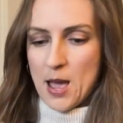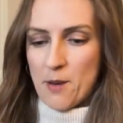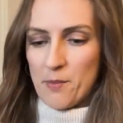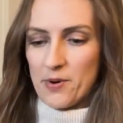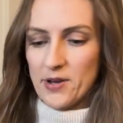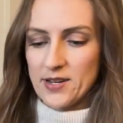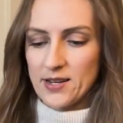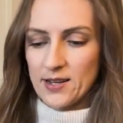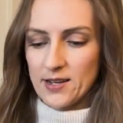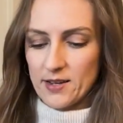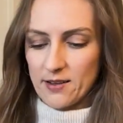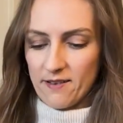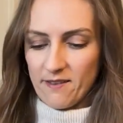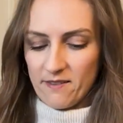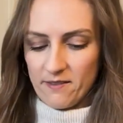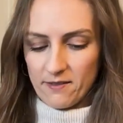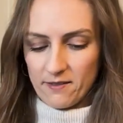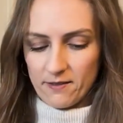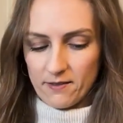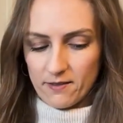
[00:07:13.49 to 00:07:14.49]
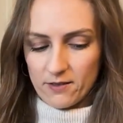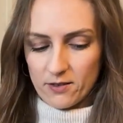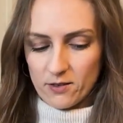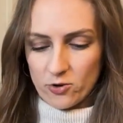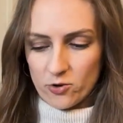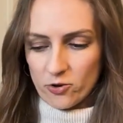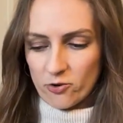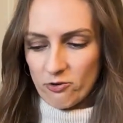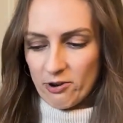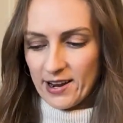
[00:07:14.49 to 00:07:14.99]
but a
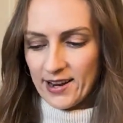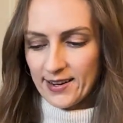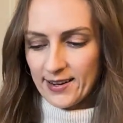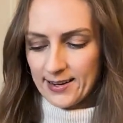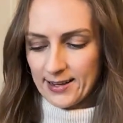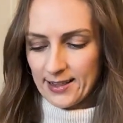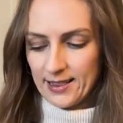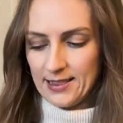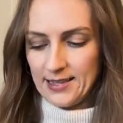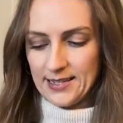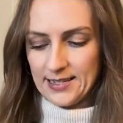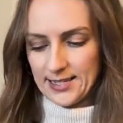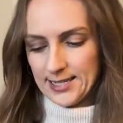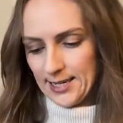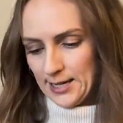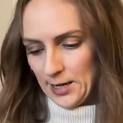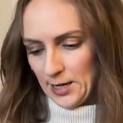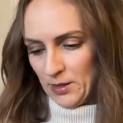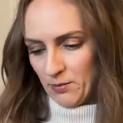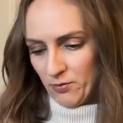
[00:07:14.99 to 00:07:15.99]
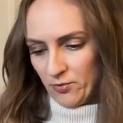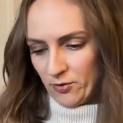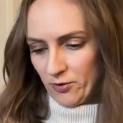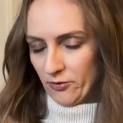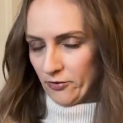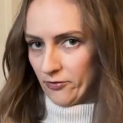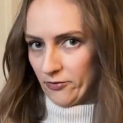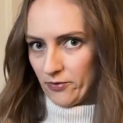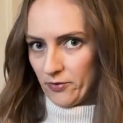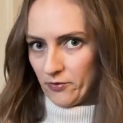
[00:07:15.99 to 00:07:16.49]
crinkly type
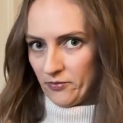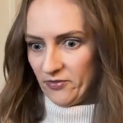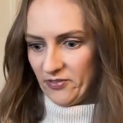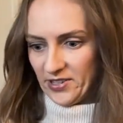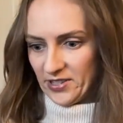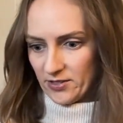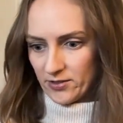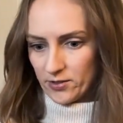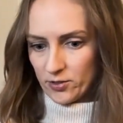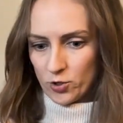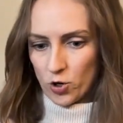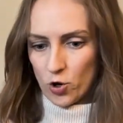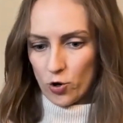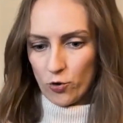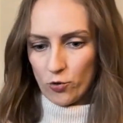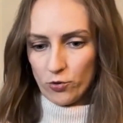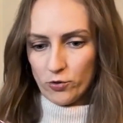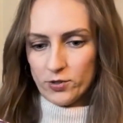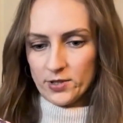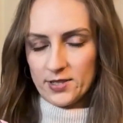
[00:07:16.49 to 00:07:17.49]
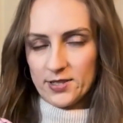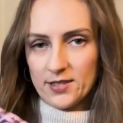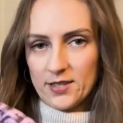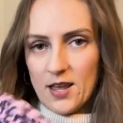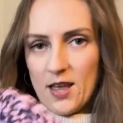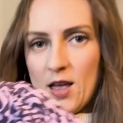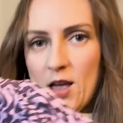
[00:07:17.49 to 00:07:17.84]
of viscose